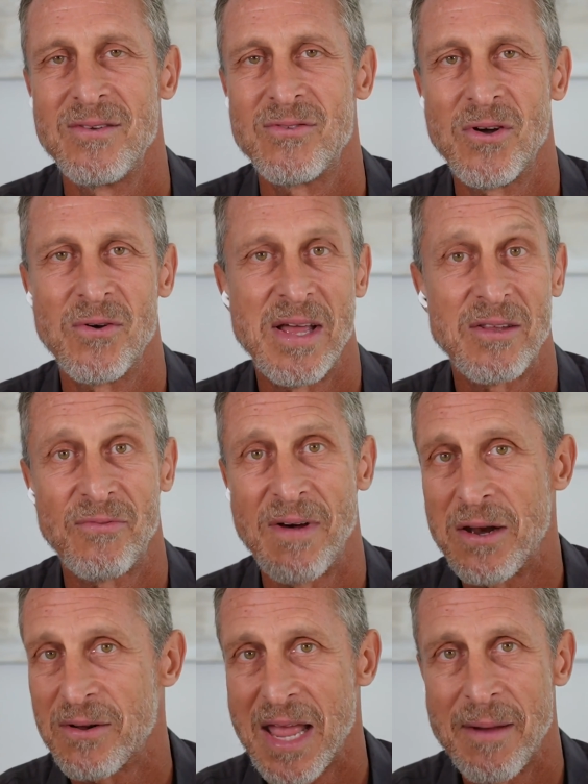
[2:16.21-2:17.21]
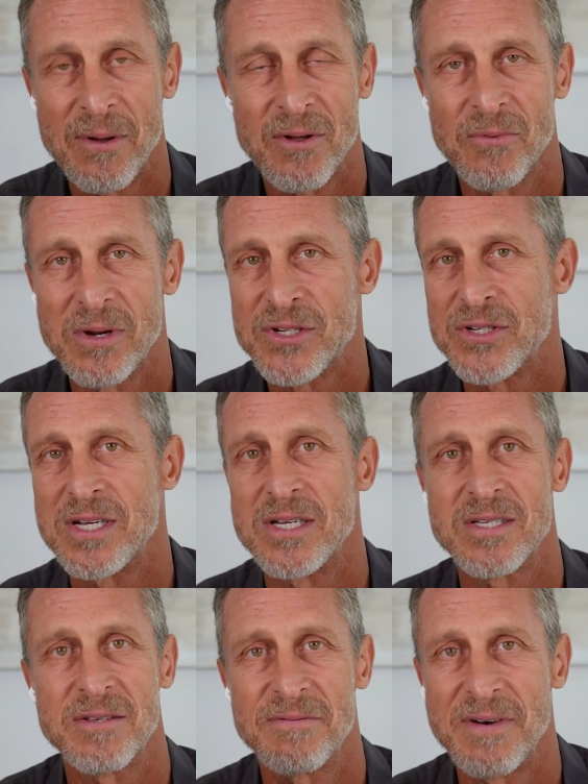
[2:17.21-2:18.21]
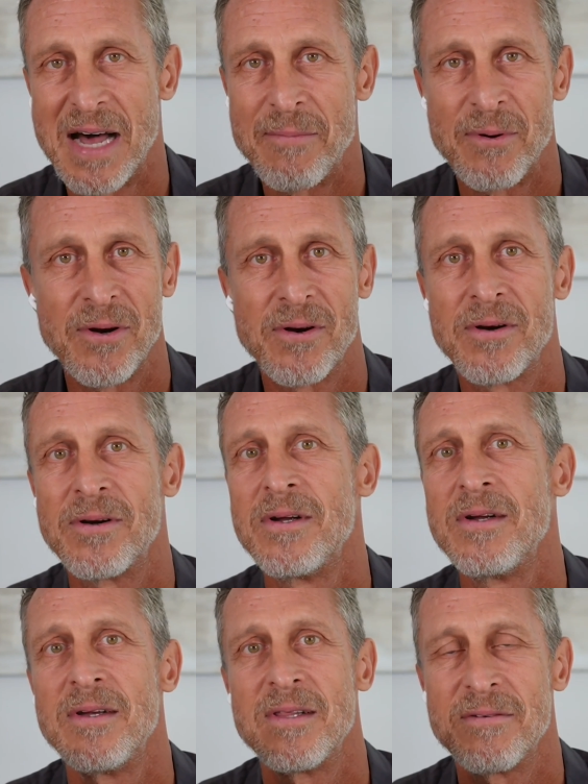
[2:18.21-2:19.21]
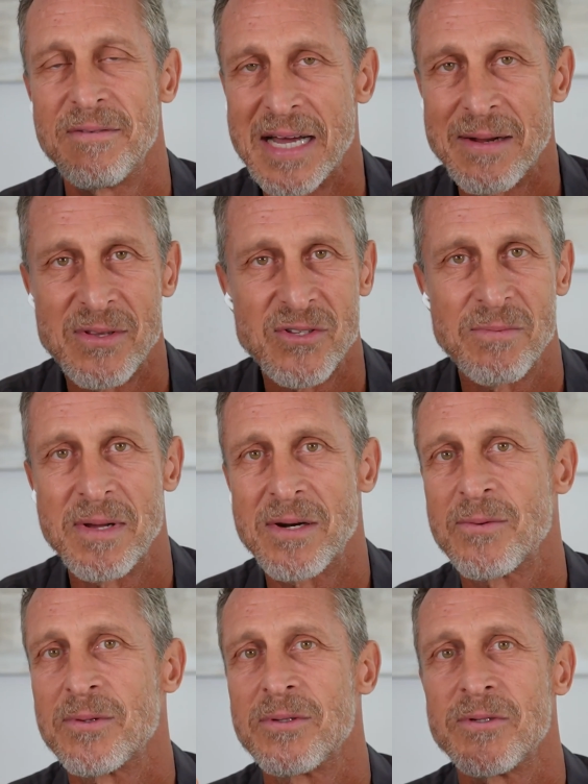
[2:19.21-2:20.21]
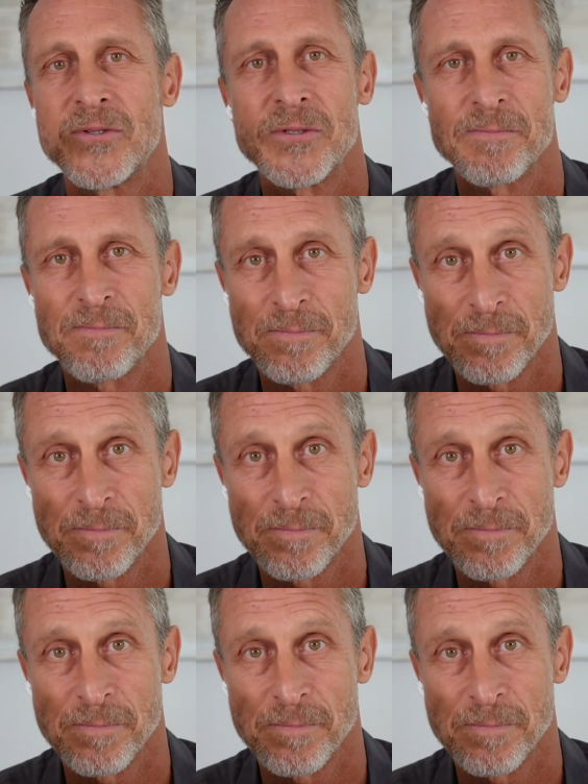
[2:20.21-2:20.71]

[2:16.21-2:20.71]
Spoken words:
So that's phytochemical richness, the fiber, the vitamins and minerals,